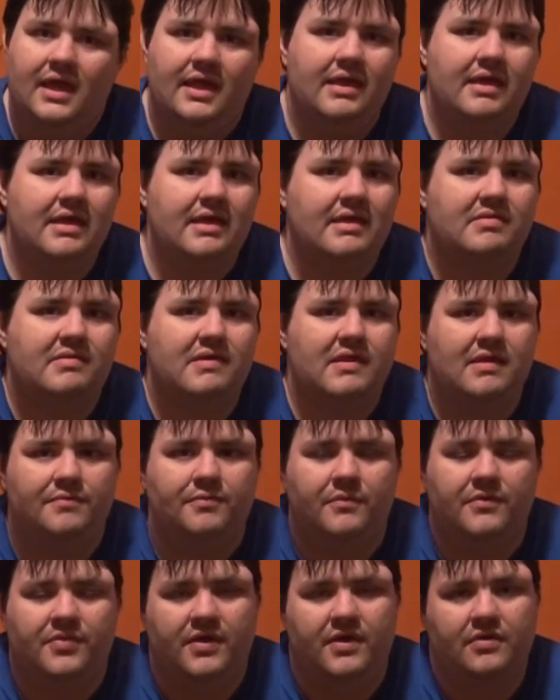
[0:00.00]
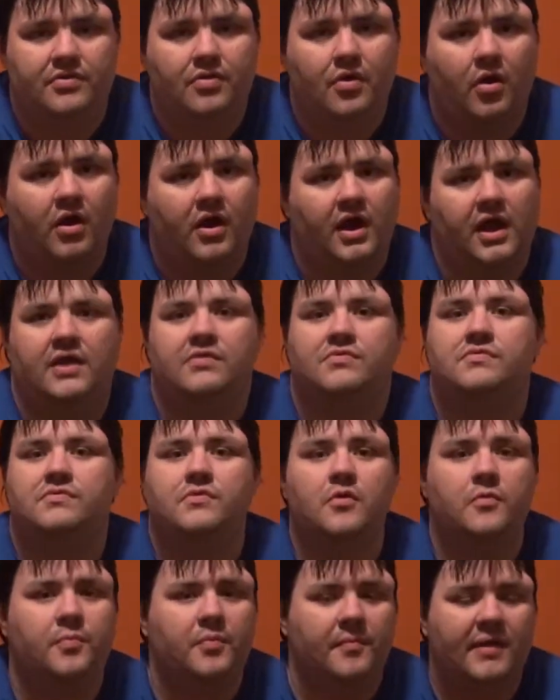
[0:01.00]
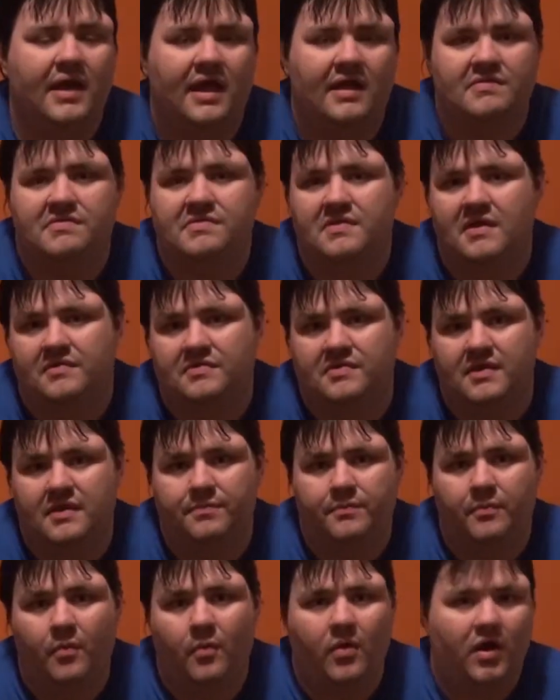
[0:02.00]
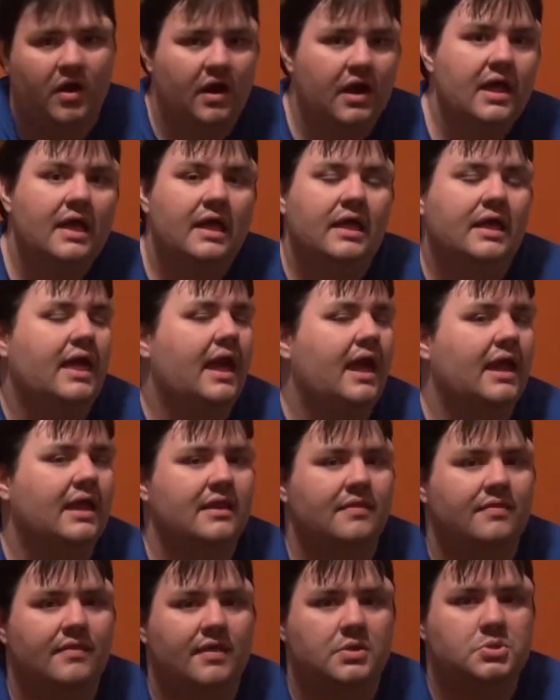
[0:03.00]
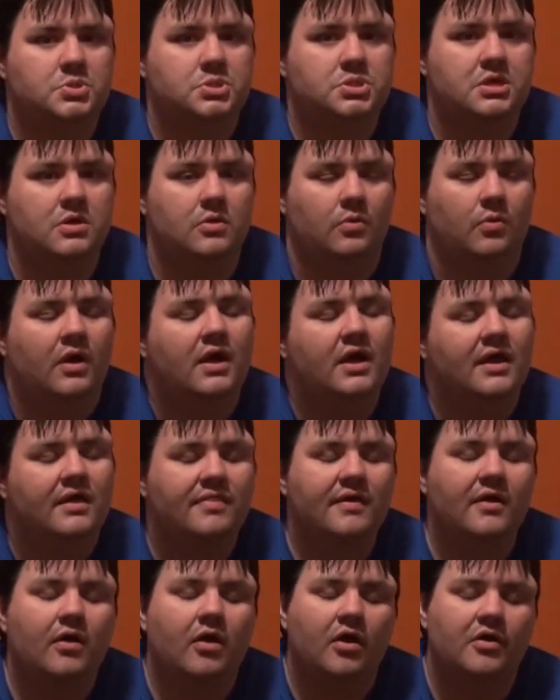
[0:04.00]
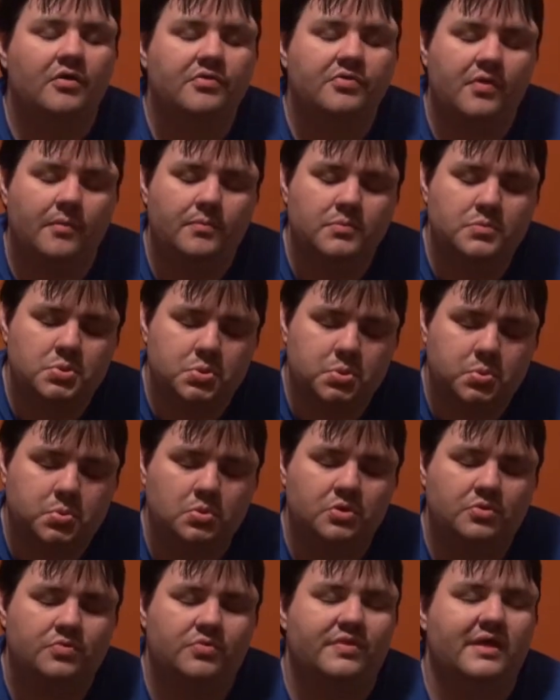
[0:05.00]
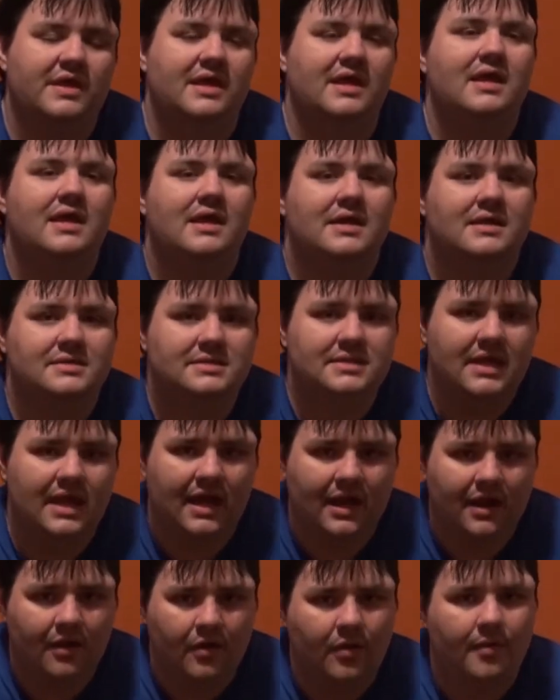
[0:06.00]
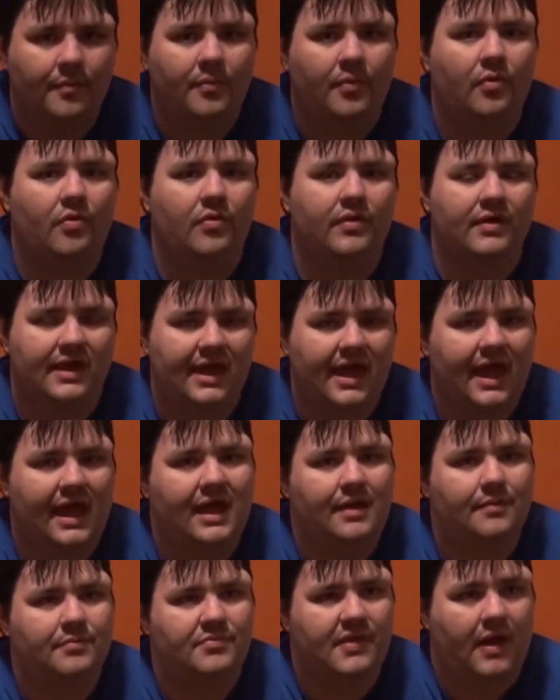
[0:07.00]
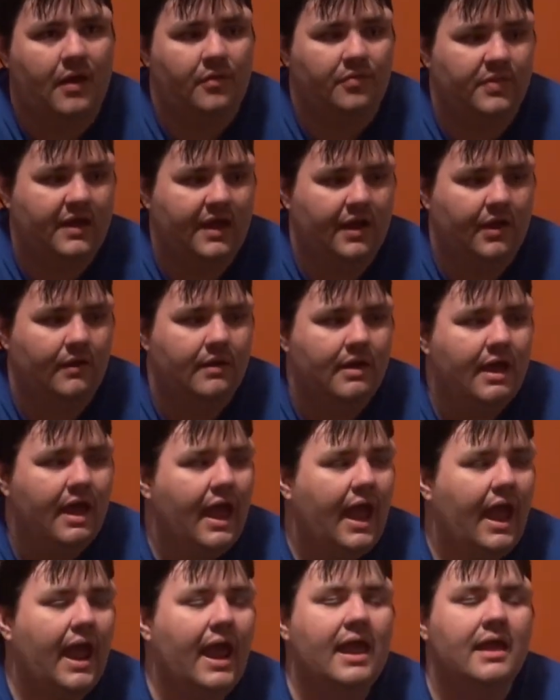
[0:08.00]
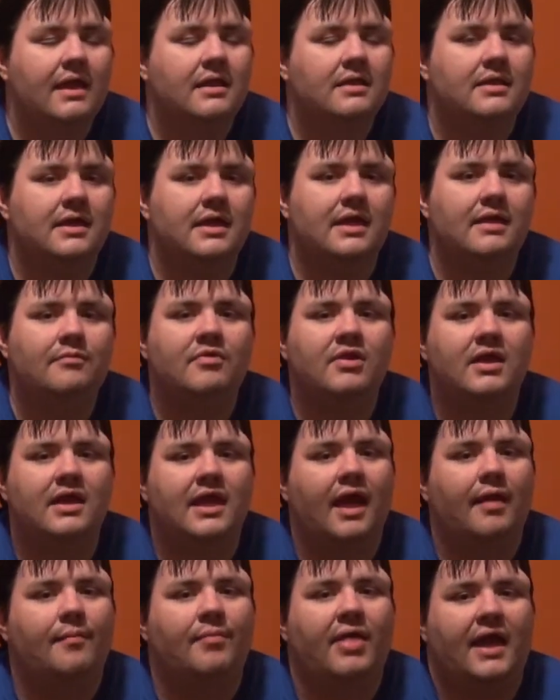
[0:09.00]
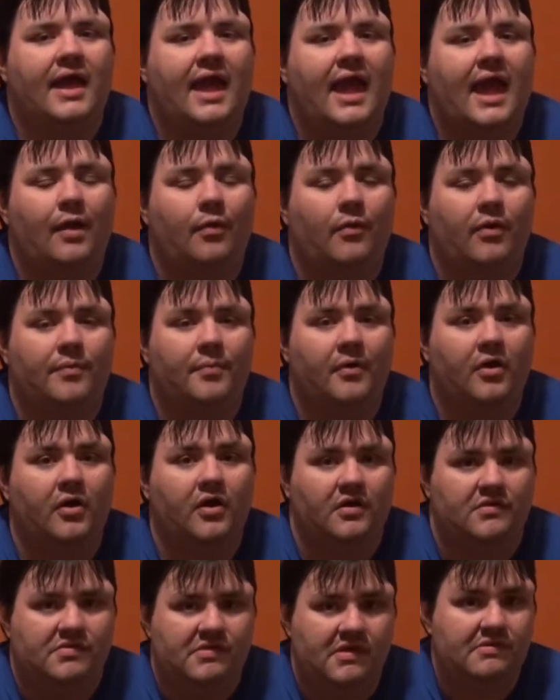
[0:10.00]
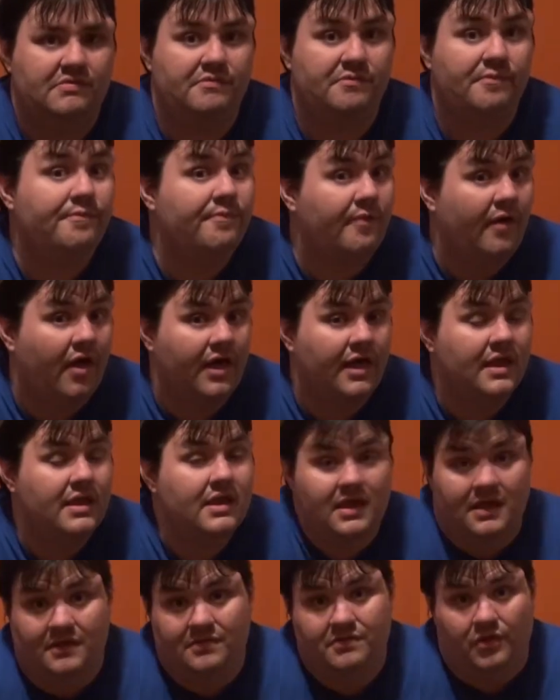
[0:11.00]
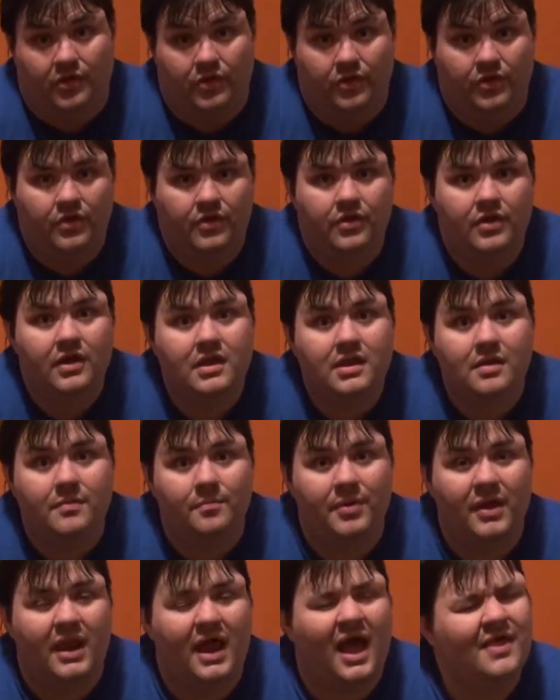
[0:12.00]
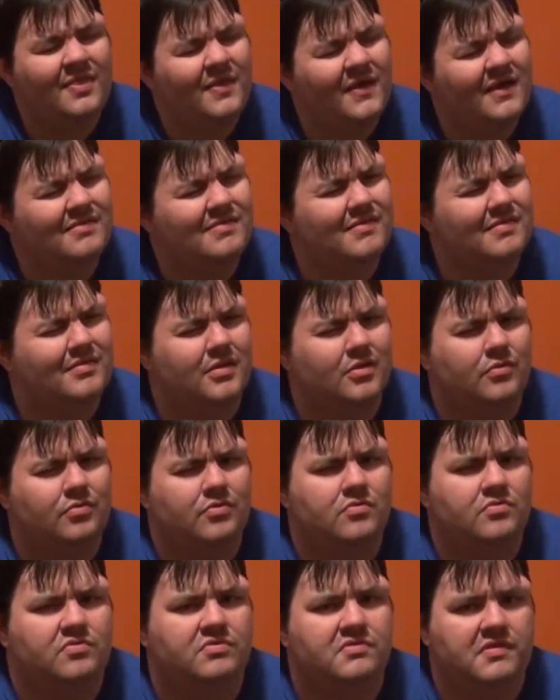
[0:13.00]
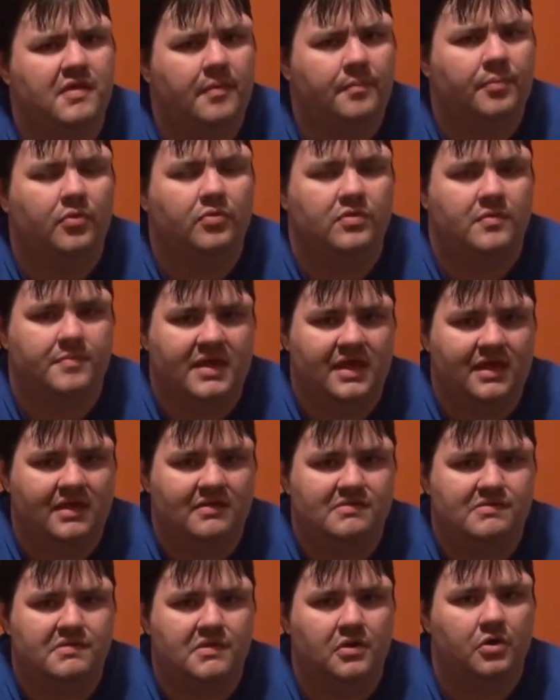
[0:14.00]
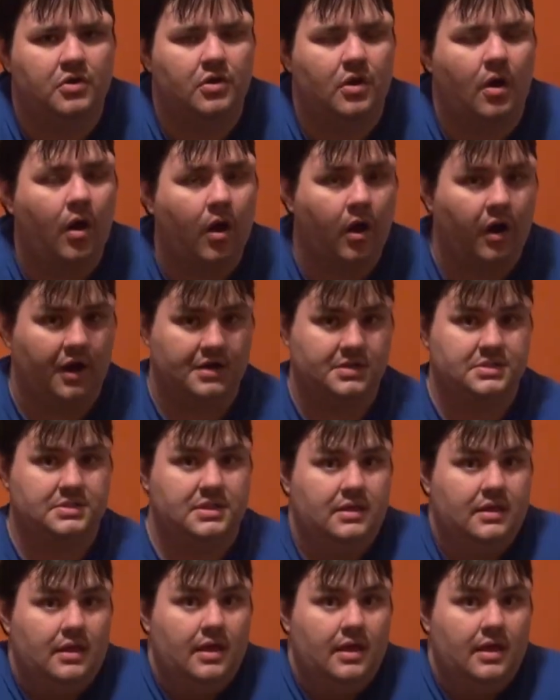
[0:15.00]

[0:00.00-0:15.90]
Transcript: E.T. for the Atari, Superman 64, Kane and Lynch 2. There are some truly terrible games out there. And even a game like Angry Birds is fun, it's good, but I think it's a little too simple to be considered art.